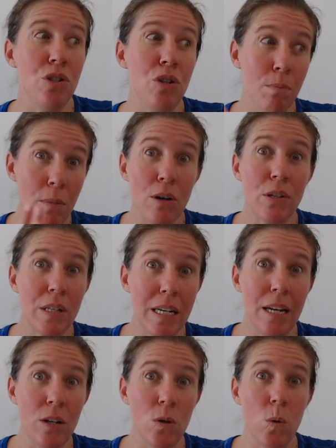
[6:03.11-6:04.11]
you're mostly
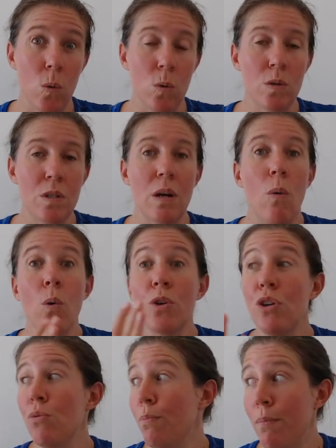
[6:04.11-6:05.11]
indoors or
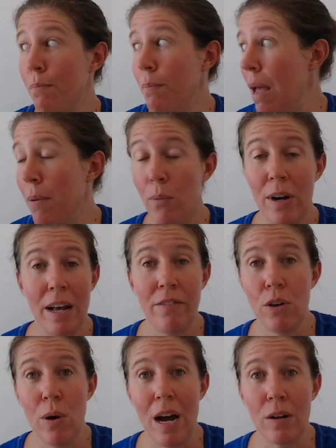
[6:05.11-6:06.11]
you maybe whenever
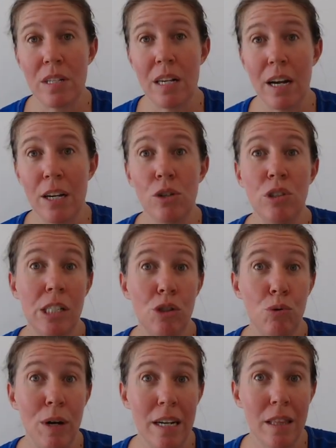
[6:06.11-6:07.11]
you're outside you just
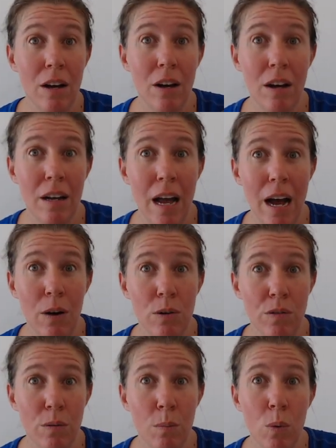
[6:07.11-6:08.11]
train in the early hours
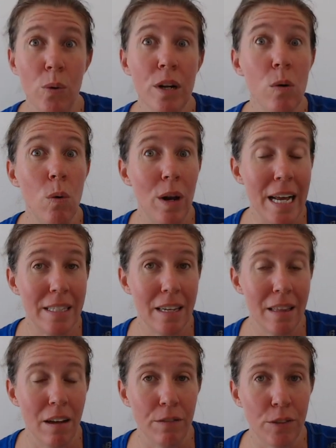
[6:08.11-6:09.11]
of the morning or later
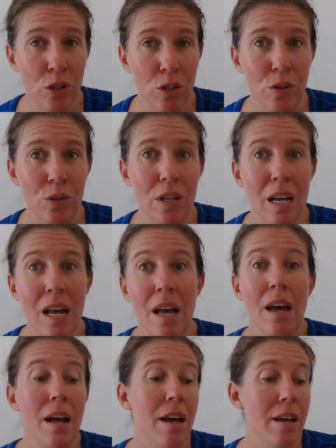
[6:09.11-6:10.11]
in the afternoon
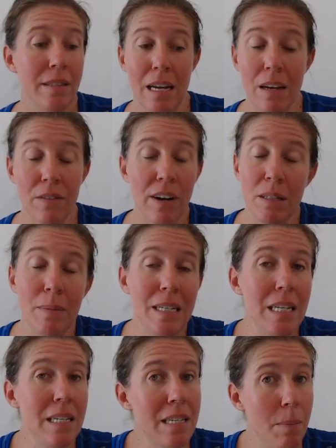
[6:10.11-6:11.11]
taking vitamin
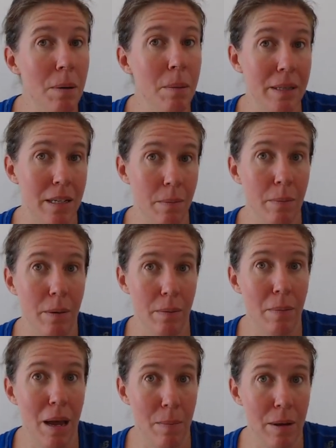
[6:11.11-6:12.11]
d supplement can be
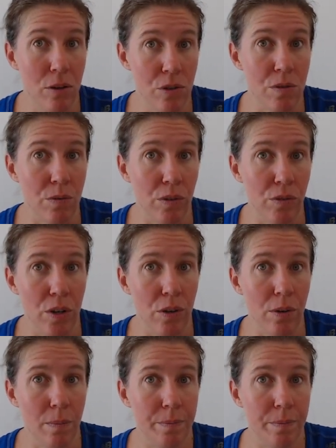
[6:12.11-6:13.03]
maybe useful for you